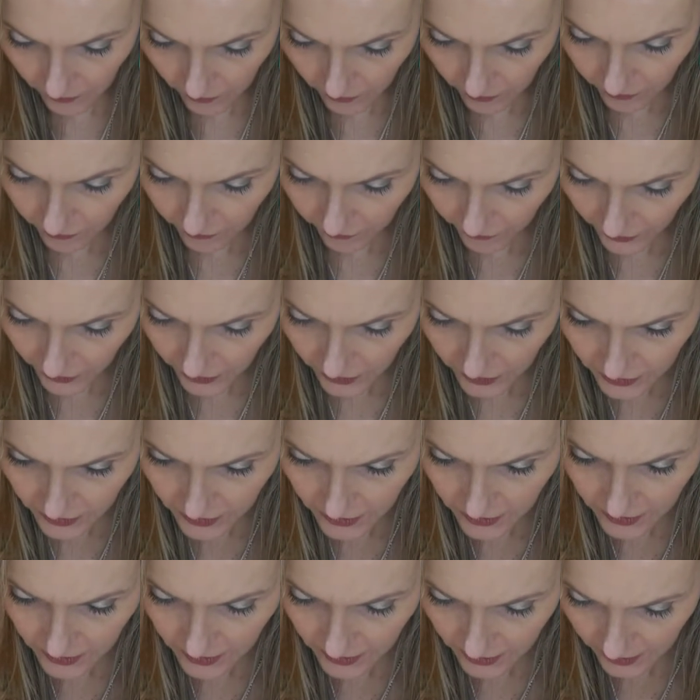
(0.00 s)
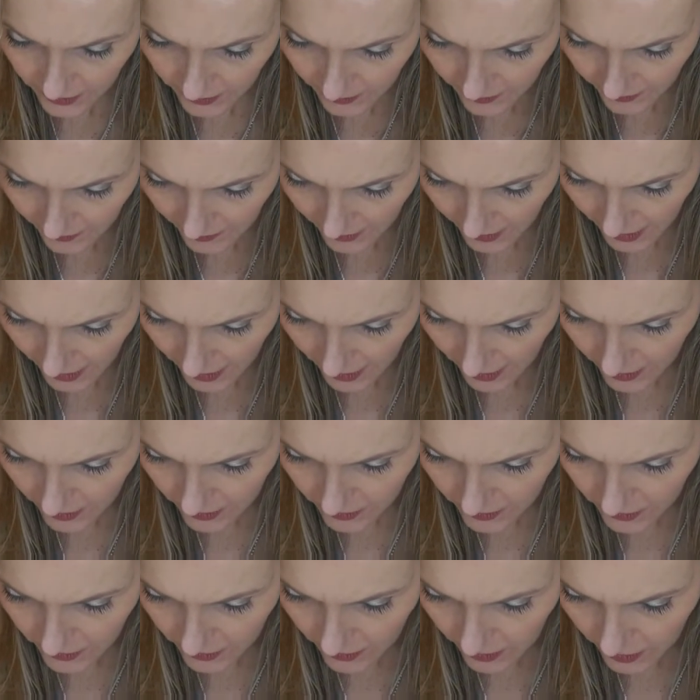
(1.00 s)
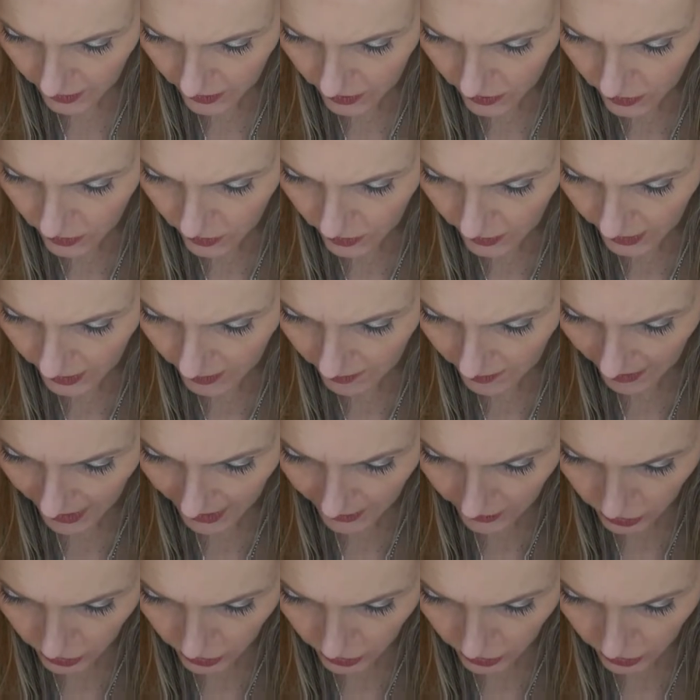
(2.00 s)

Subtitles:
first so that you can make